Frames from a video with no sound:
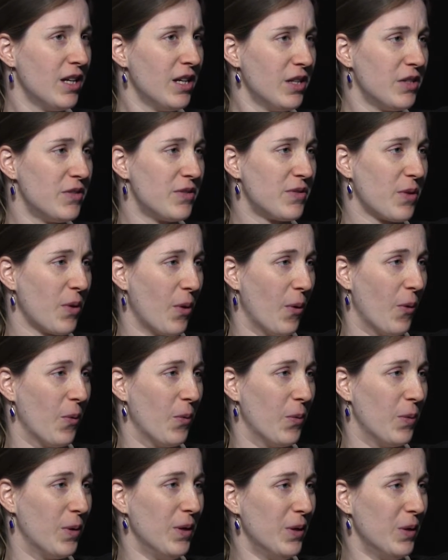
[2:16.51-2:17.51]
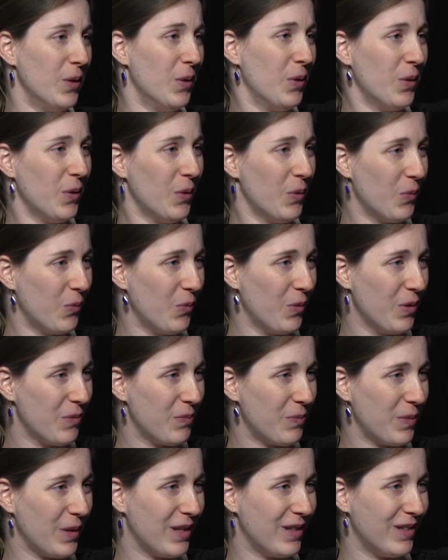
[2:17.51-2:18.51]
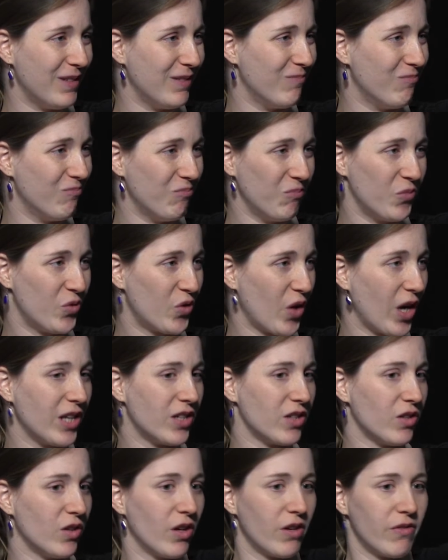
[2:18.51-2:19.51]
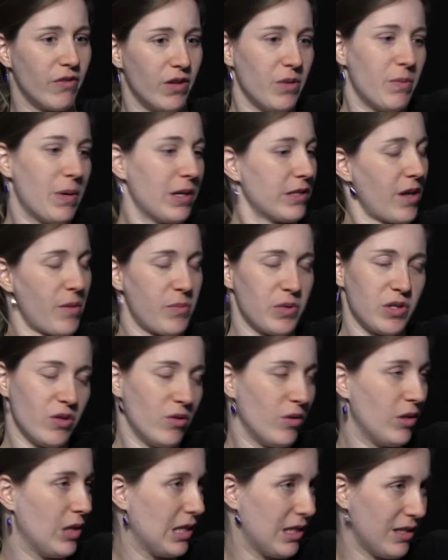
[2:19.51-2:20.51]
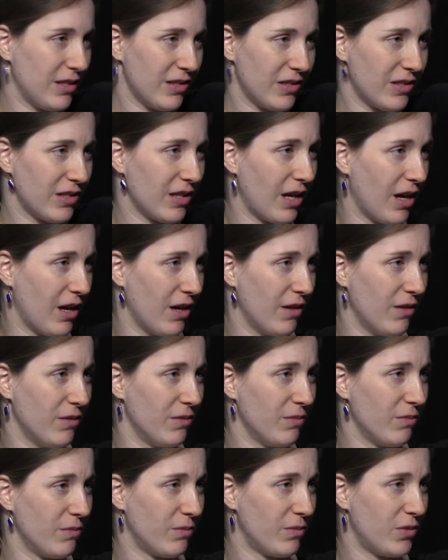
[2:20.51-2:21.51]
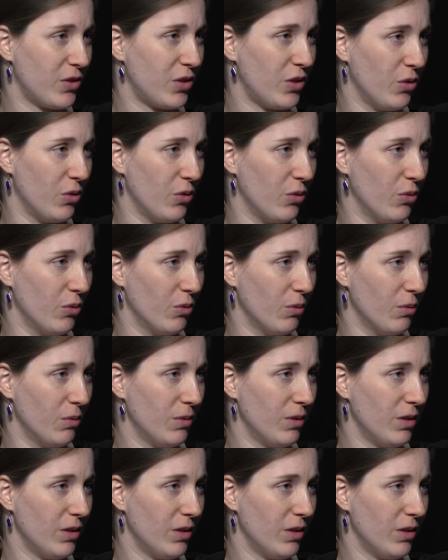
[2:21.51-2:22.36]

So we've been trying to look for the best opportunities to